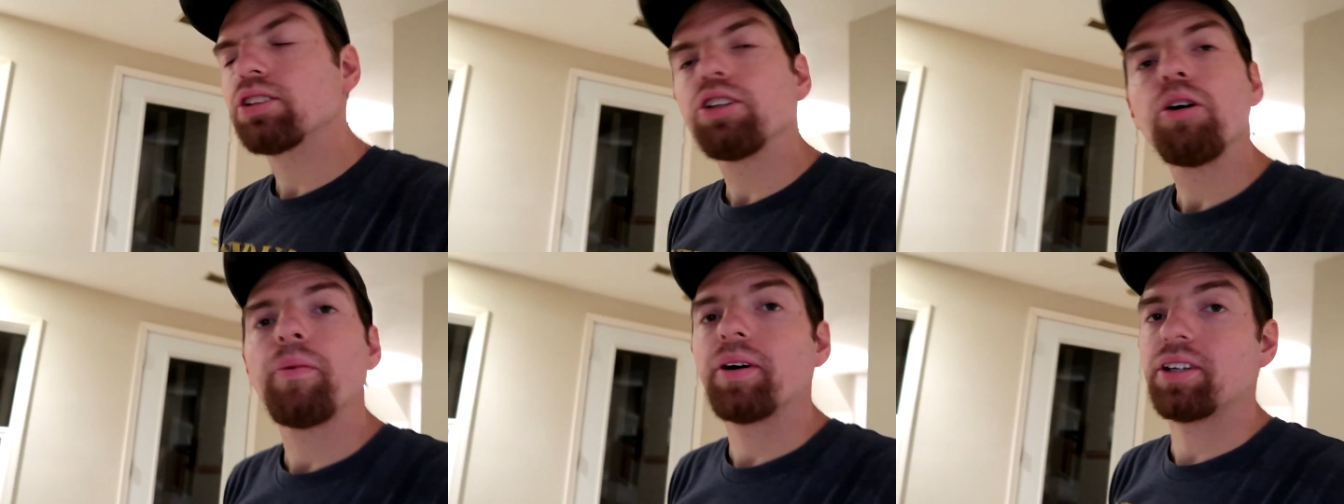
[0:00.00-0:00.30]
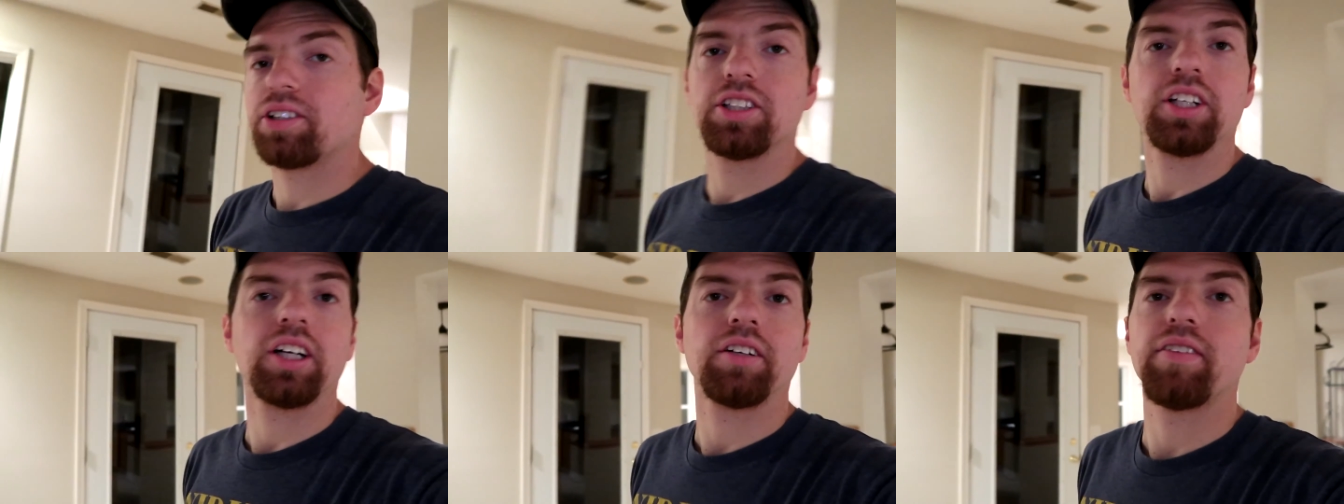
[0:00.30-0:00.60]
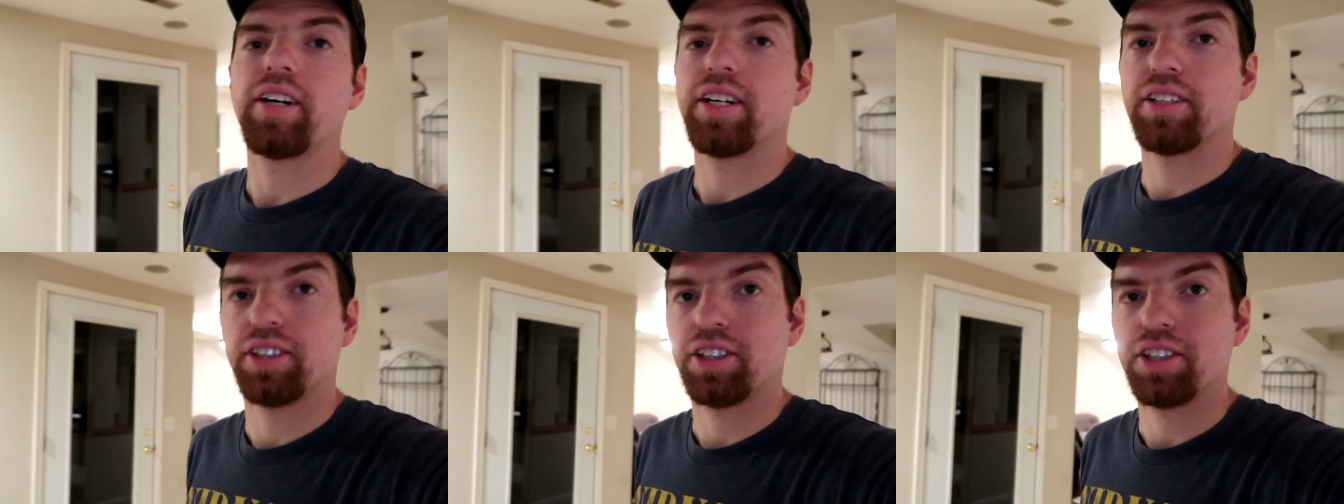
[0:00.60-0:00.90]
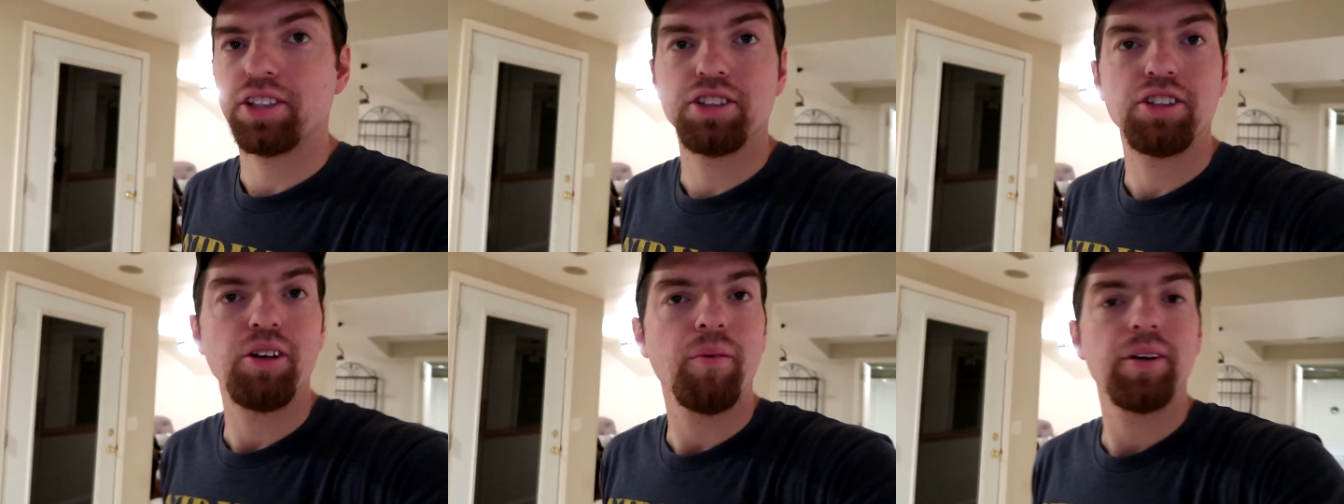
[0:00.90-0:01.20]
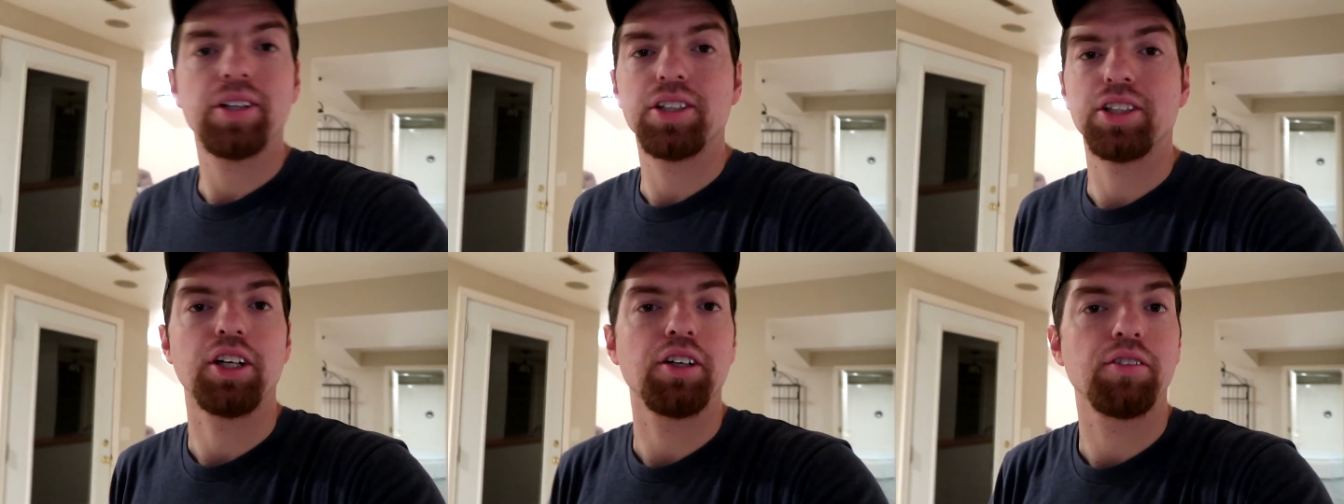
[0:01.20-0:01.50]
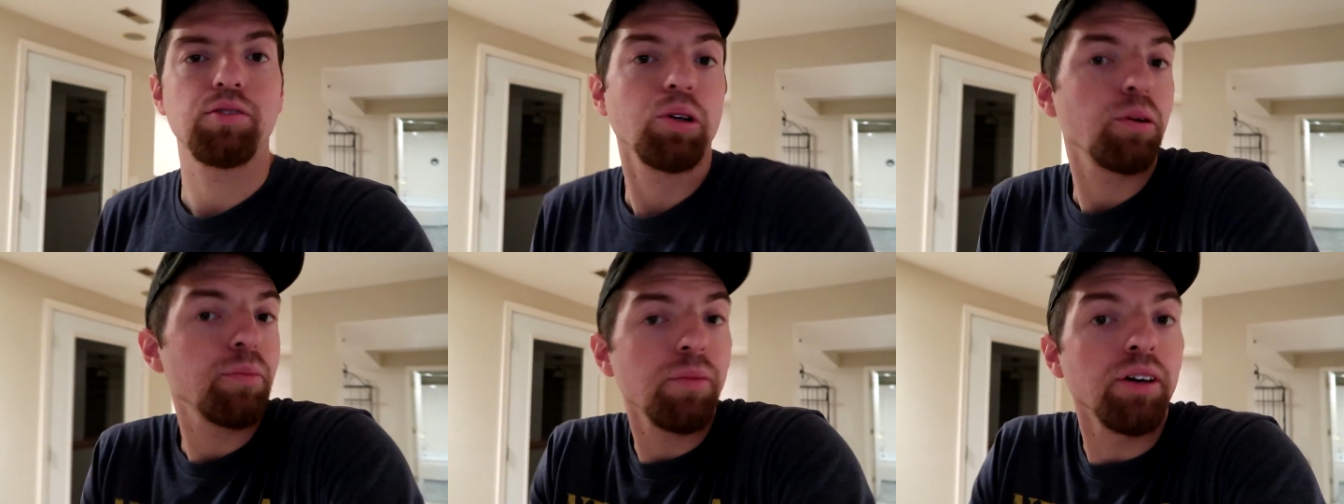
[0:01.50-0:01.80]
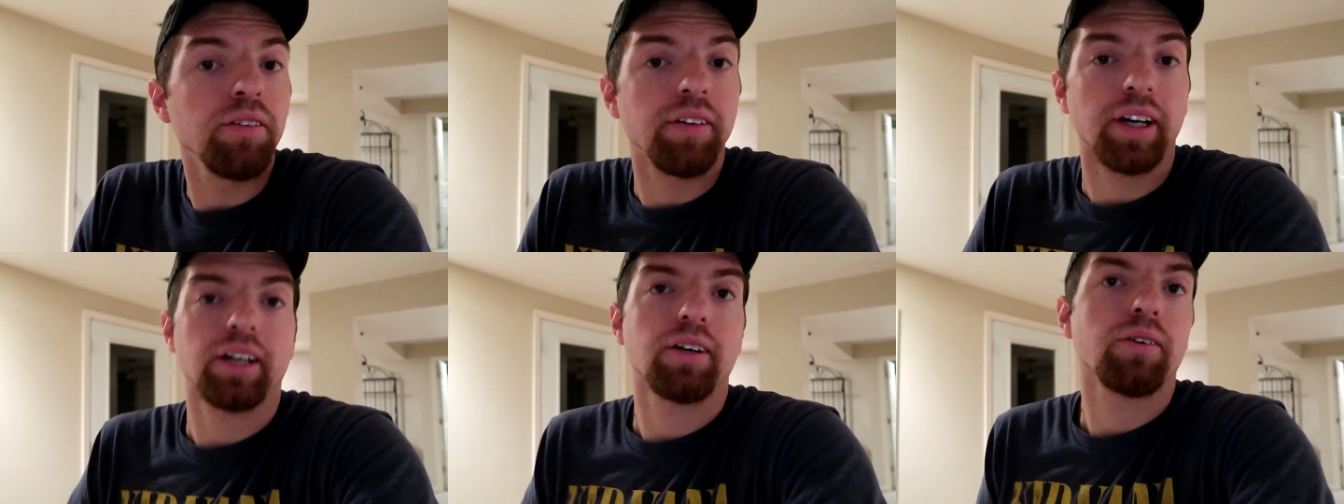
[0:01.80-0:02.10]
So much stuff, honestly, just so much stuff. We're
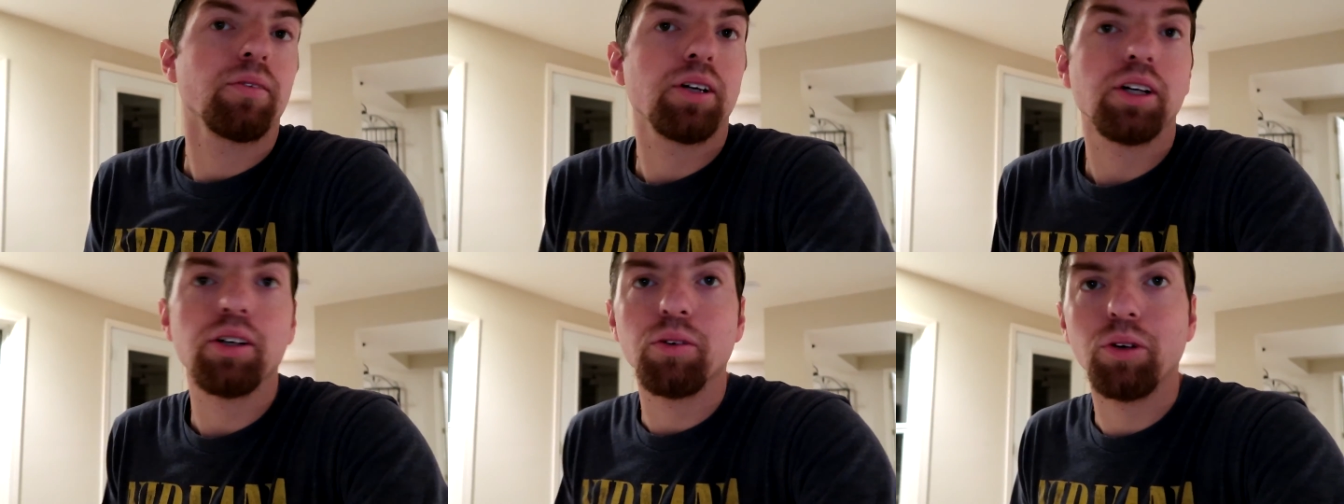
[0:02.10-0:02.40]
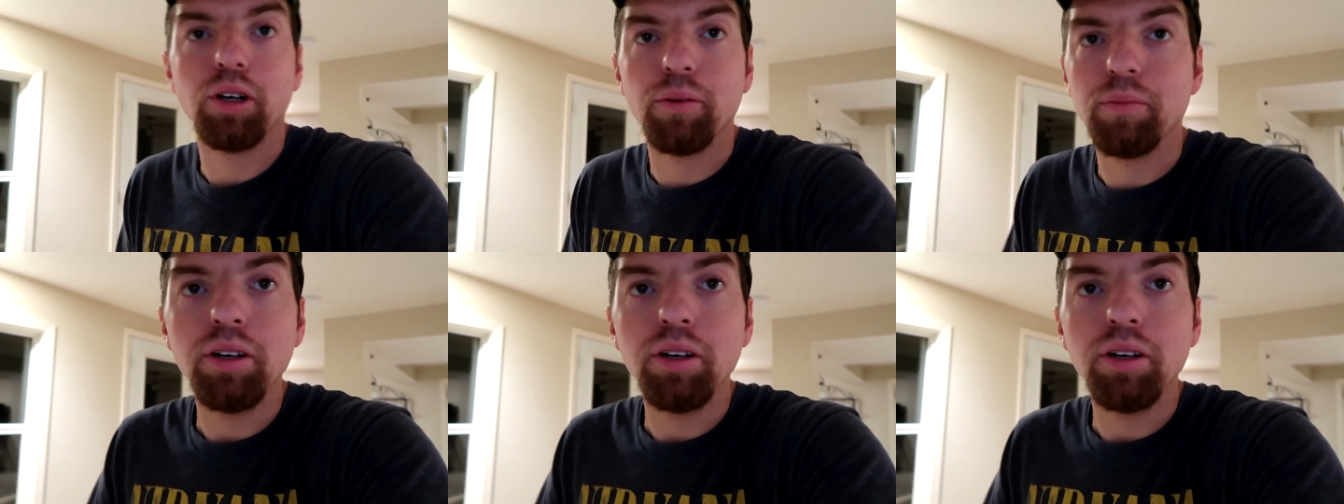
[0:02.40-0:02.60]
moving, we're, we're